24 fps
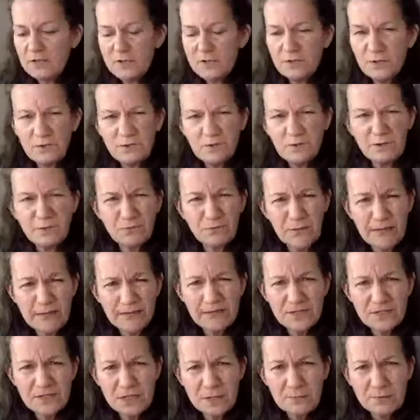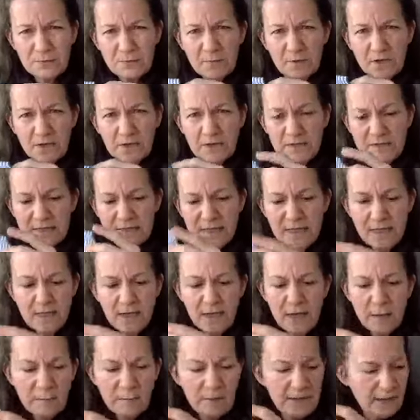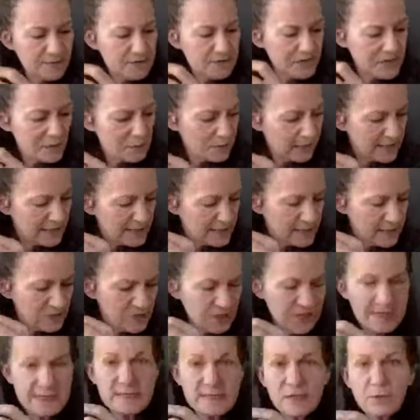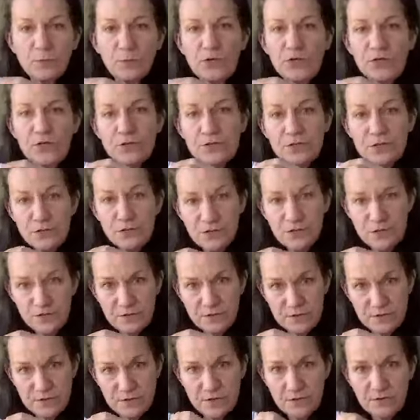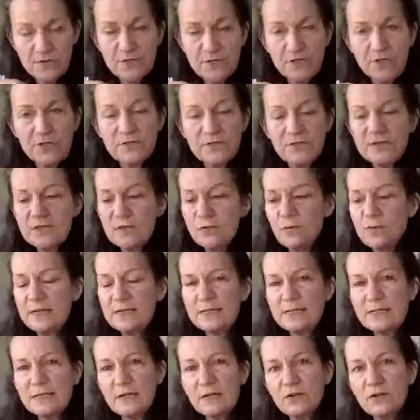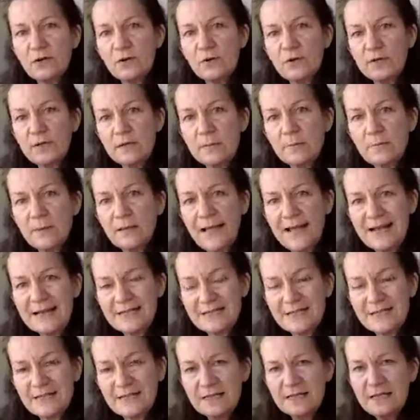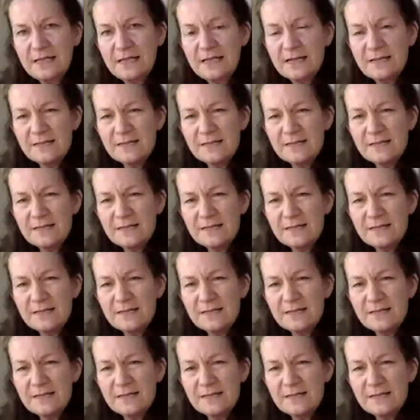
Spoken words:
Don't go and raid the supermarkets, but I just want to suggest that when you do use those, you use the ones that are coated in plastic.